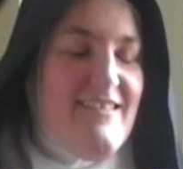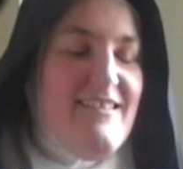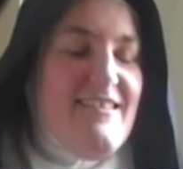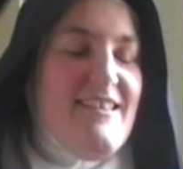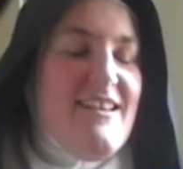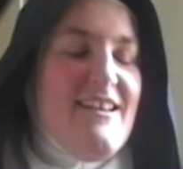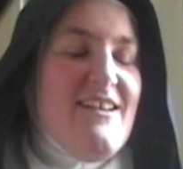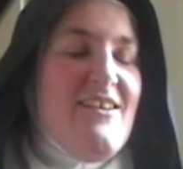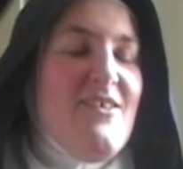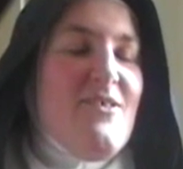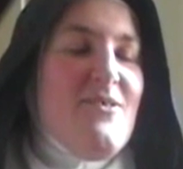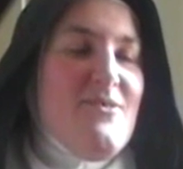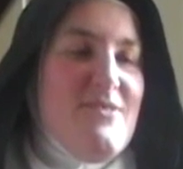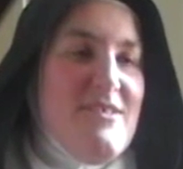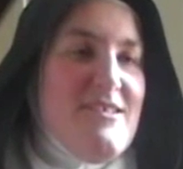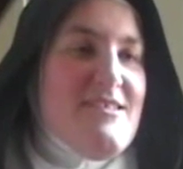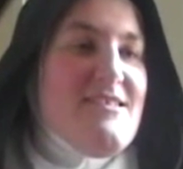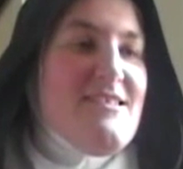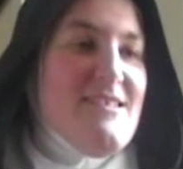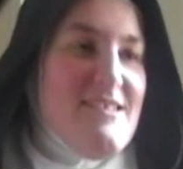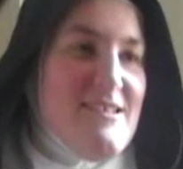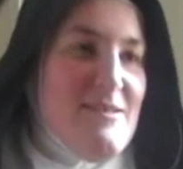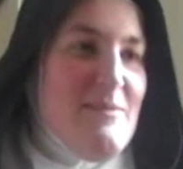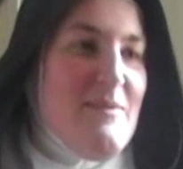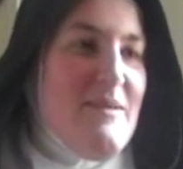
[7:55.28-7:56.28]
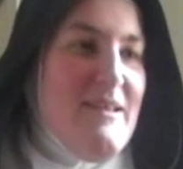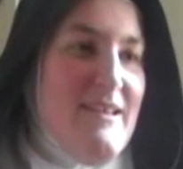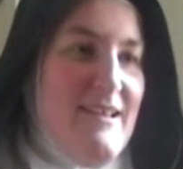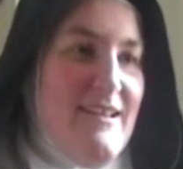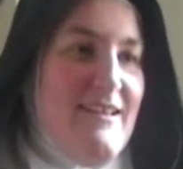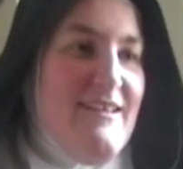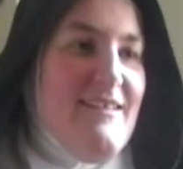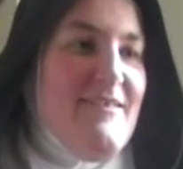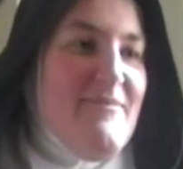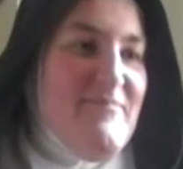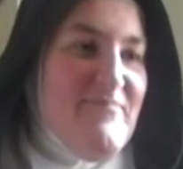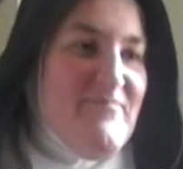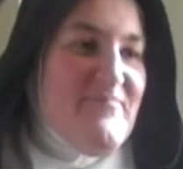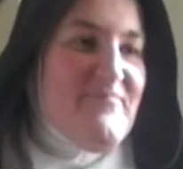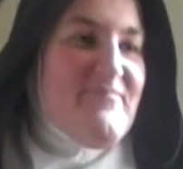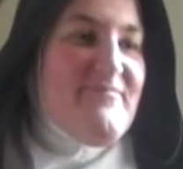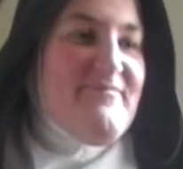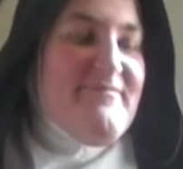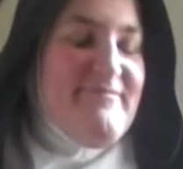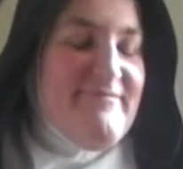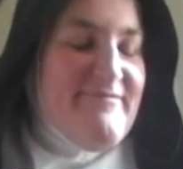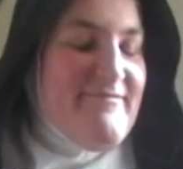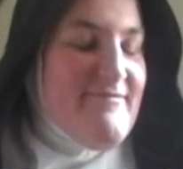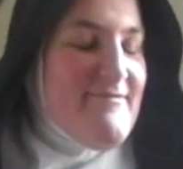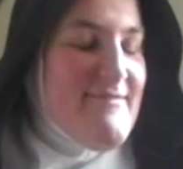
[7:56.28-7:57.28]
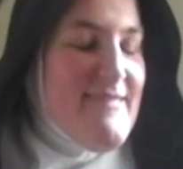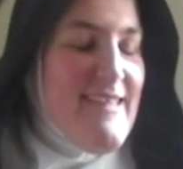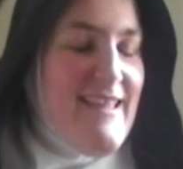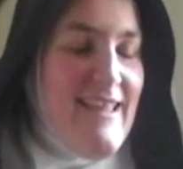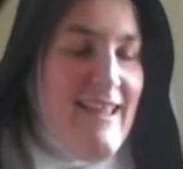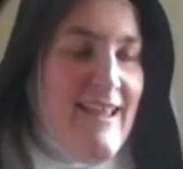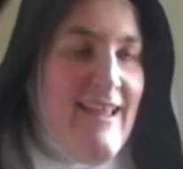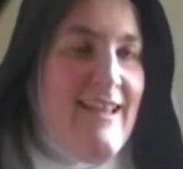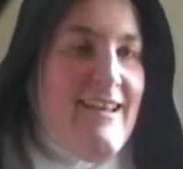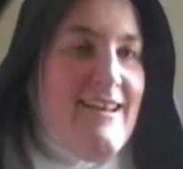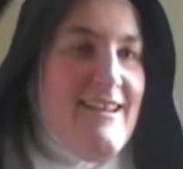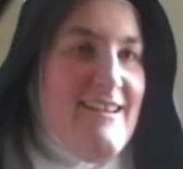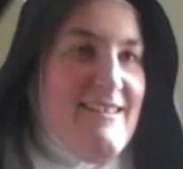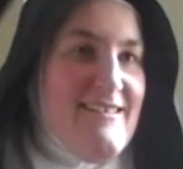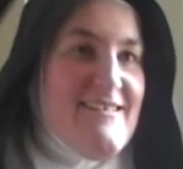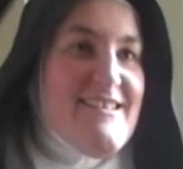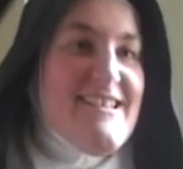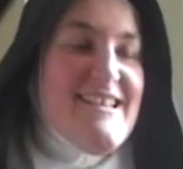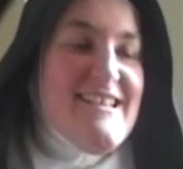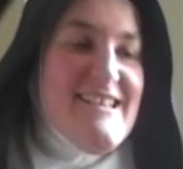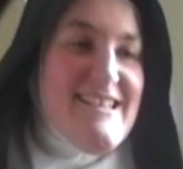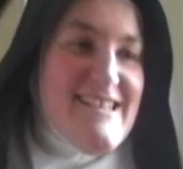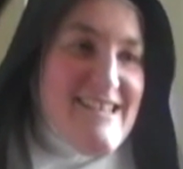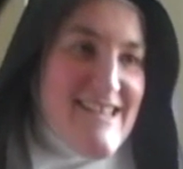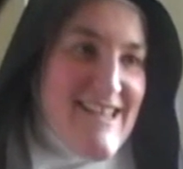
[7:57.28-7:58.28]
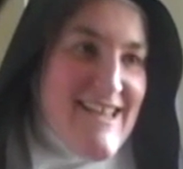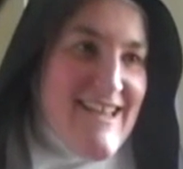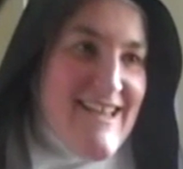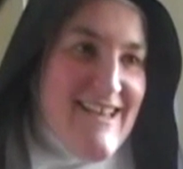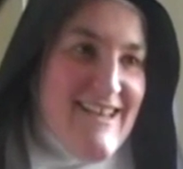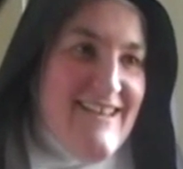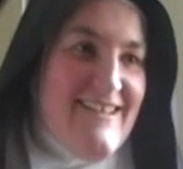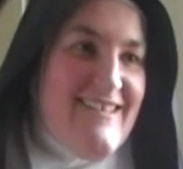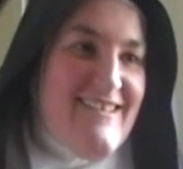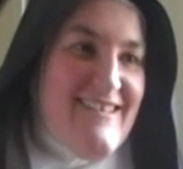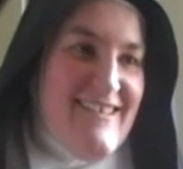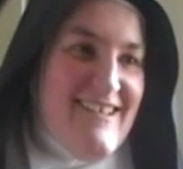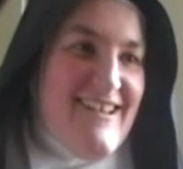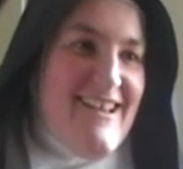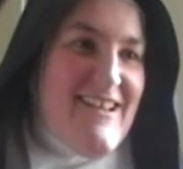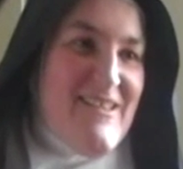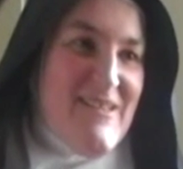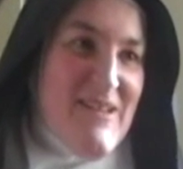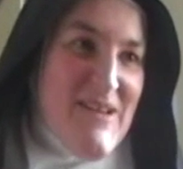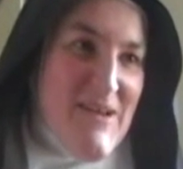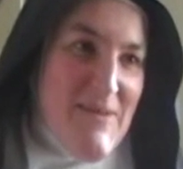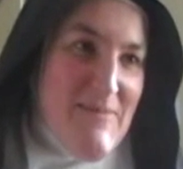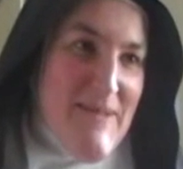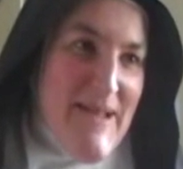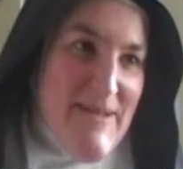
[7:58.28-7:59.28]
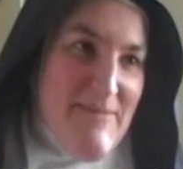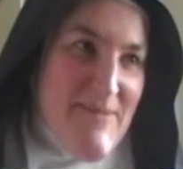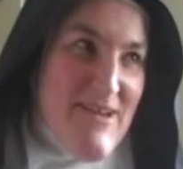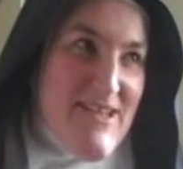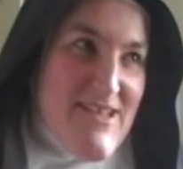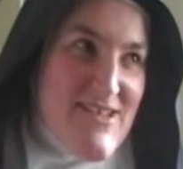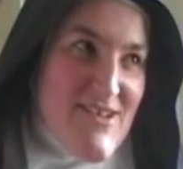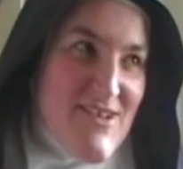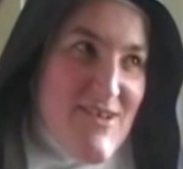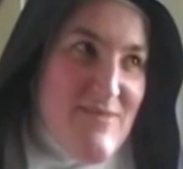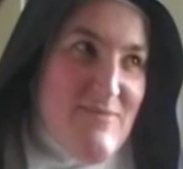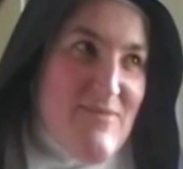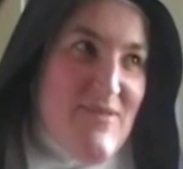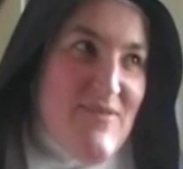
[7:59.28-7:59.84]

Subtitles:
then it all just disappeared. And since then, and then I made my solemn